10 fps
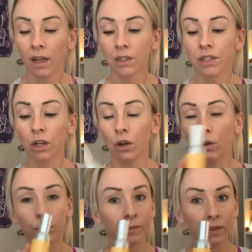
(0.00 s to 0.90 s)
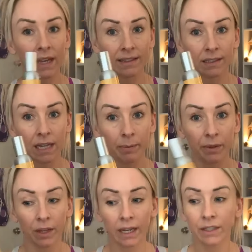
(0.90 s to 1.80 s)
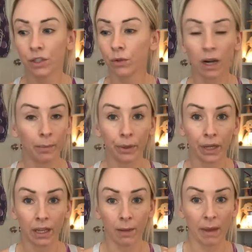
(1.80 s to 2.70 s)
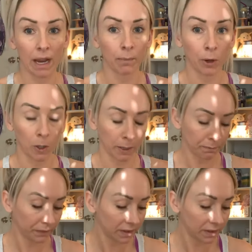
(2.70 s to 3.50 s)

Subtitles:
So that's the type of thing I do where I put it in a bag party.